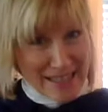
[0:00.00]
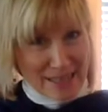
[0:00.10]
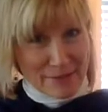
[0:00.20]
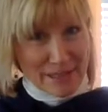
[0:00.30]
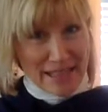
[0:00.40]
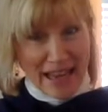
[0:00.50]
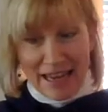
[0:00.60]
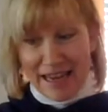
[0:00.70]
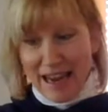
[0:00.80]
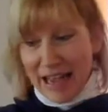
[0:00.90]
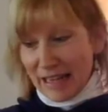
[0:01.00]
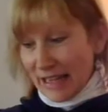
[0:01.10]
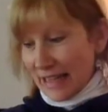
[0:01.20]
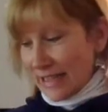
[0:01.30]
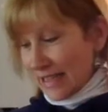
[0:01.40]
because it was getting a
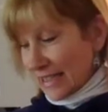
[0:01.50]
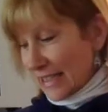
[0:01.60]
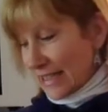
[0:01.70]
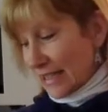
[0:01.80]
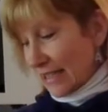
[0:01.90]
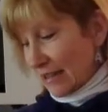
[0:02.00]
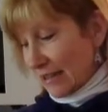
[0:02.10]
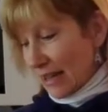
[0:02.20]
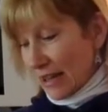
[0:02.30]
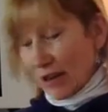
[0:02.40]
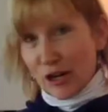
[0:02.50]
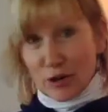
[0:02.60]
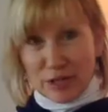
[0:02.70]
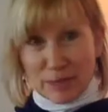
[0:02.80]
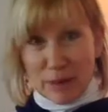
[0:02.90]
little
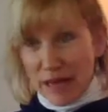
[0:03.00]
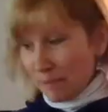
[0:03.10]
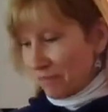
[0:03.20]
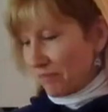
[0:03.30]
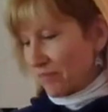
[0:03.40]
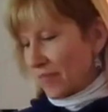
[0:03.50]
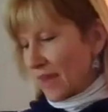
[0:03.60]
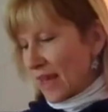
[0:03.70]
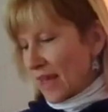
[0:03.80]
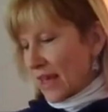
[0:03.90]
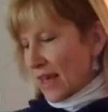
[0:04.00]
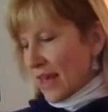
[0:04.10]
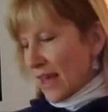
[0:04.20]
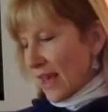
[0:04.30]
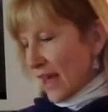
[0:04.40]
crispy.
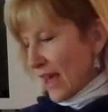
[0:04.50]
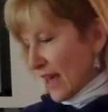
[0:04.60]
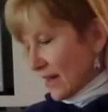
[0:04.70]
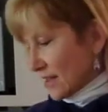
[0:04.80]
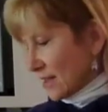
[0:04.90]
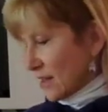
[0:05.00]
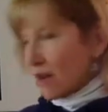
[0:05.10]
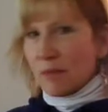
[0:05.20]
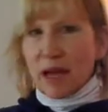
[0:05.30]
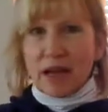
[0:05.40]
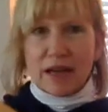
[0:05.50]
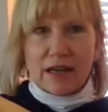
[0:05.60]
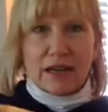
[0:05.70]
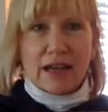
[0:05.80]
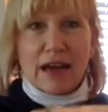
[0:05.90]
And, oh my
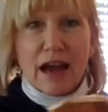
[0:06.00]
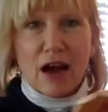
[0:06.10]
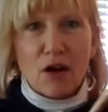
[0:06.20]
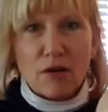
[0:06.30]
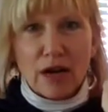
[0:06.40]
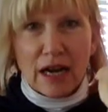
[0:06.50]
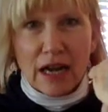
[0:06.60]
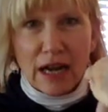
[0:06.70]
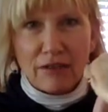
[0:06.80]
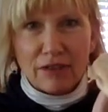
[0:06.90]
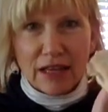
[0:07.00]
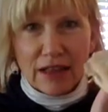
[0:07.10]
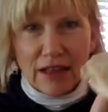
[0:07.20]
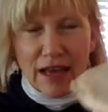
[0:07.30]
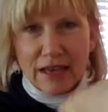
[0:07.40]
God, look at how
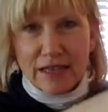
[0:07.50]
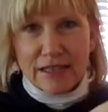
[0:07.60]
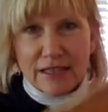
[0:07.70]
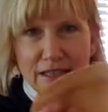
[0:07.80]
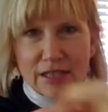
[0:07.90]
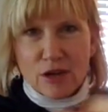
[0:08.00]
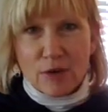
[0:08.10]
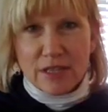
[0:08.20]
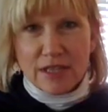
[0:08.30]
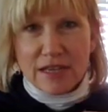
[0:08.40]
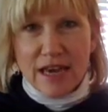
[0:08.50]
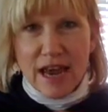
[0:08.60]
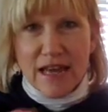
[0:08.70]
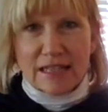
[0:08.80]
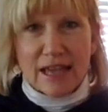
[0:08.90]
lovely that is. So it's
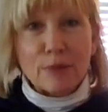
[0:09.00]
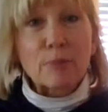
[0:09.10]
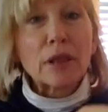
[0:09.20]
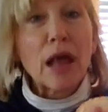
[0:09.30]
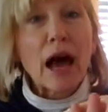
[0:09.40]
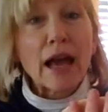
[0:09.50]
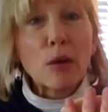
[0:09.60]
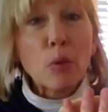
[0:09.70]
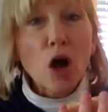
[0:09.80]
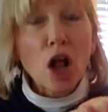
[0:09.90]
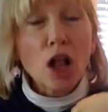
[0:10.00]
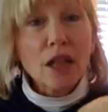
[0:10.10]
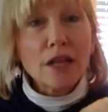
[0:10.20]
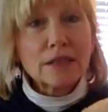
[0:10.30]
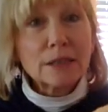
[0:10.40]
nice and
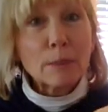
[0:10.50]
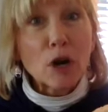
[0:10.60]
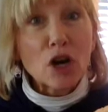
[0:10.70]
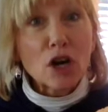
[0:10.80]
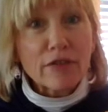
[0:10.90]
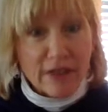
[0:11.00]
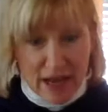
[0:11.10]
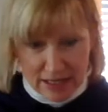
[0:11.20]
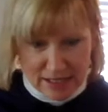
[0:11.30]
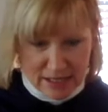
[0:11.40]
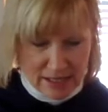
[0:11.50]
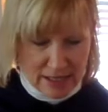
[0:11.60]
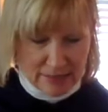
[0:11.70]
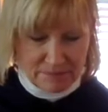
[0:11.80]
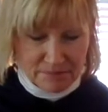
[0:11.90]
pliable. Perfect.
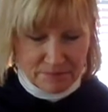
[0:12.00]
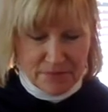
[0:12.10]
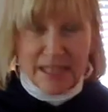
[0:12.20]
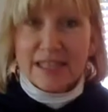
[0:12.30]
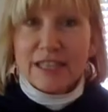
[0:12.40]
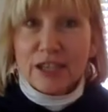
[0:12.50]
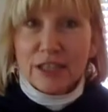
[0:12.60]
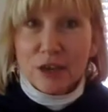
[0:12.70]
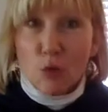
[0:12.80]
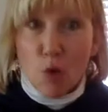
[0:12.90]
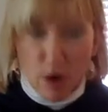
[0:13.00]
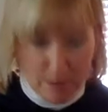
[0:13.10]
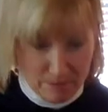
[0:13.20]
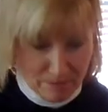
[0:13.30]
It's still a little warm.